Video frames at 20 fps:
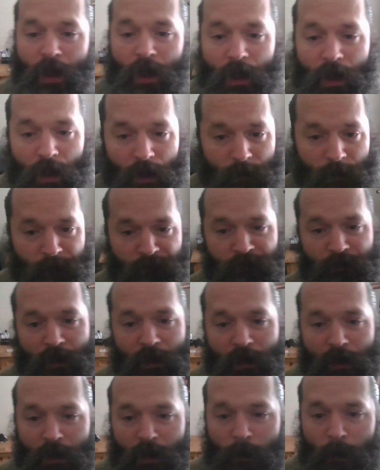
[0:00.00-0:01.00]
Um,
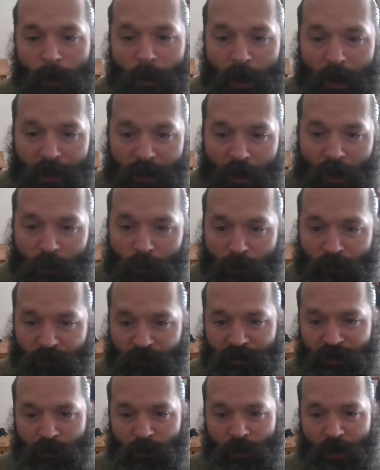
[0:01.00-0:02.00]
and I will
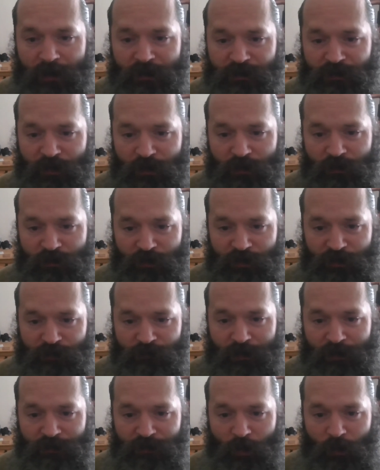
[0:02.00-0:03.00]
see you guys soon. So this
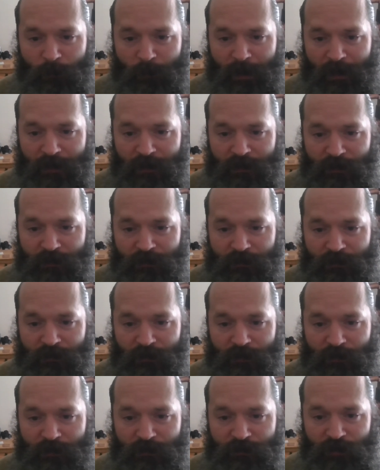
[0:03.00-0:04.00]
is RetroBeard,
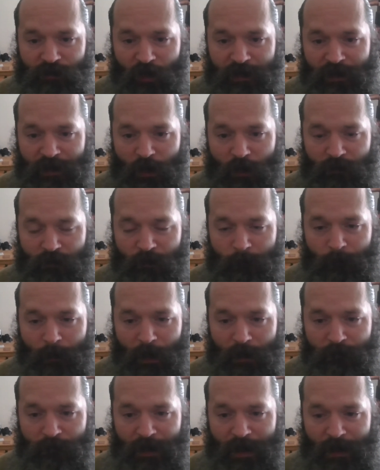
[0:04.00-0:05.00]
signing off.
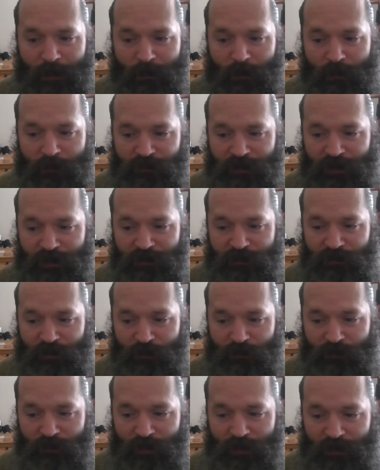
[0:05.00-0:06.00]
Bye for now, I'll see you
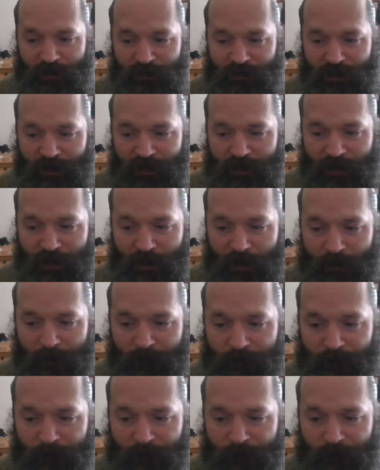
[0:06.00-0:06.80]
soon. Take care.